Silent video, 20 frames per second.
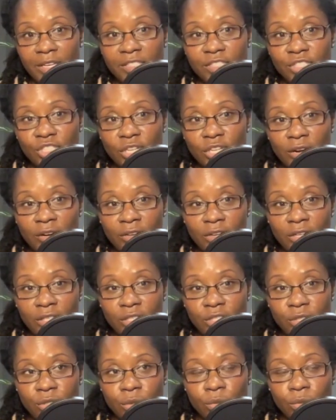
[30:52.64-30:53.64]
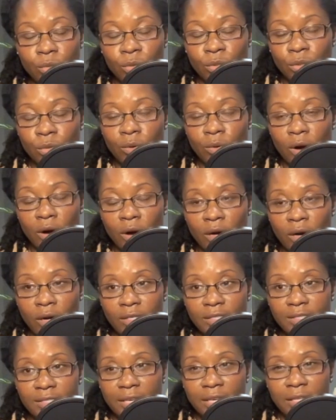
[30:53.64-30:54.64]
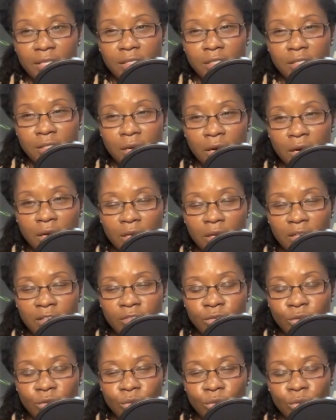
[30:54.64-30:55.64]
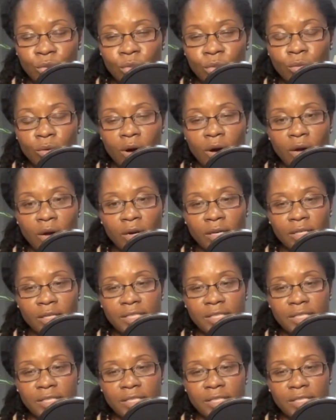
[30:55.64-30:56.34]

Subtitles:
Cherish who you are. Take stock of who you are.